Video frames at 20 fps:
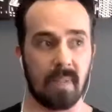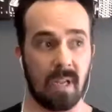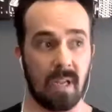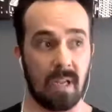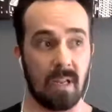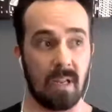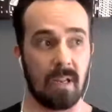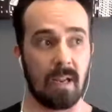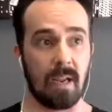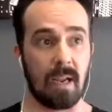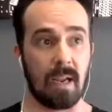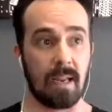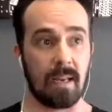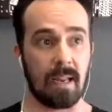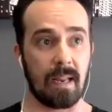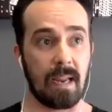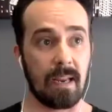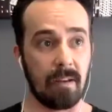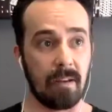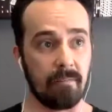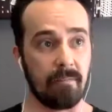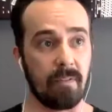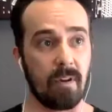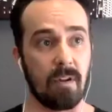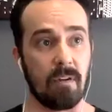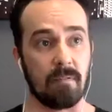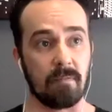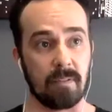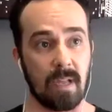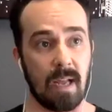it
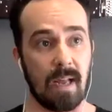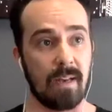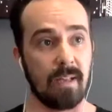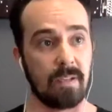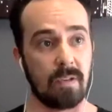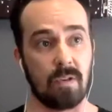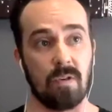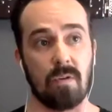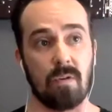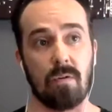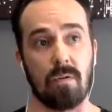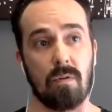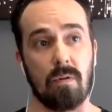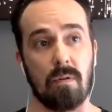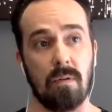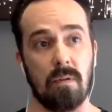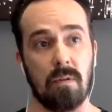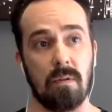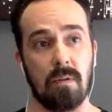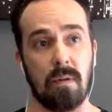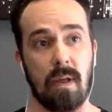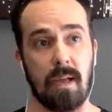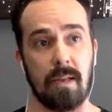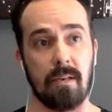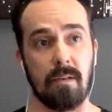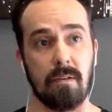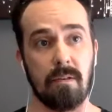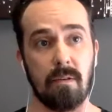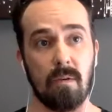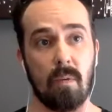involves at its core,
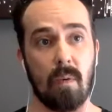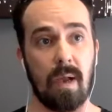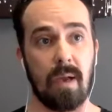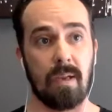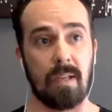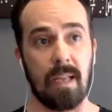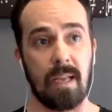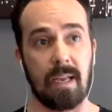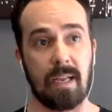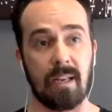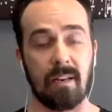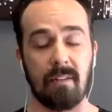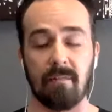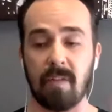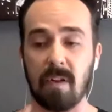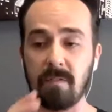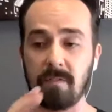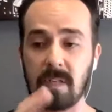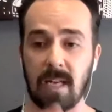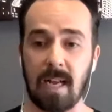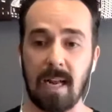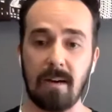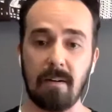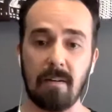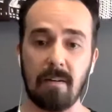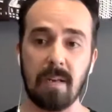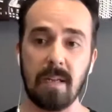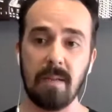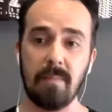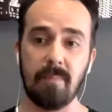and the way I take it, involves
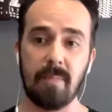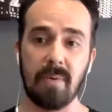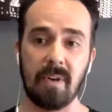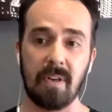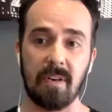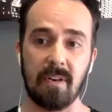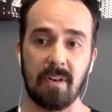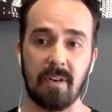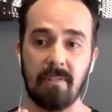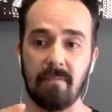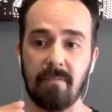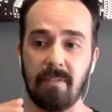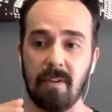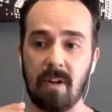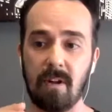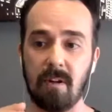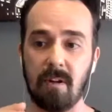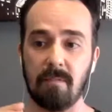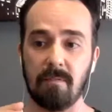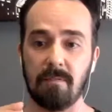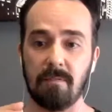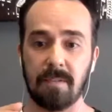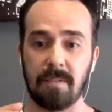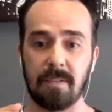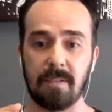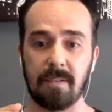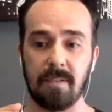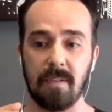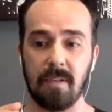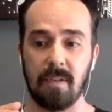clarity, but it
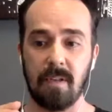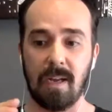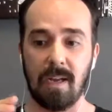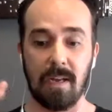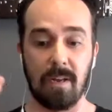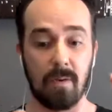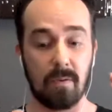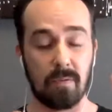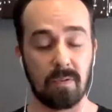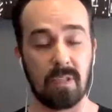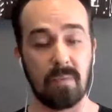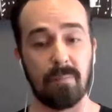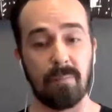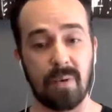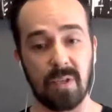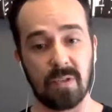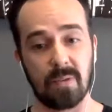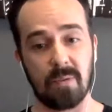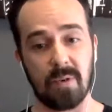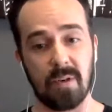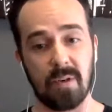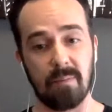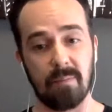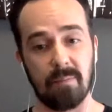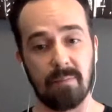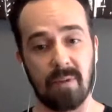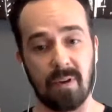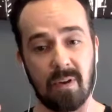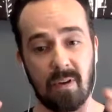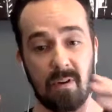involves, and I know it's a buzzword,
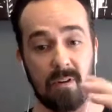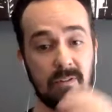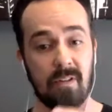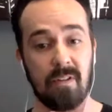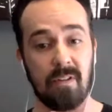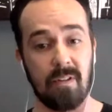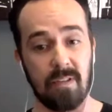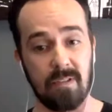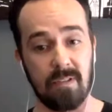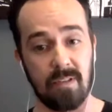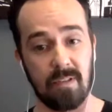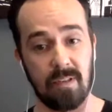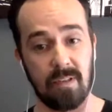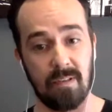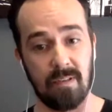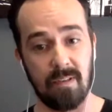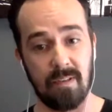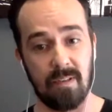but authenticity.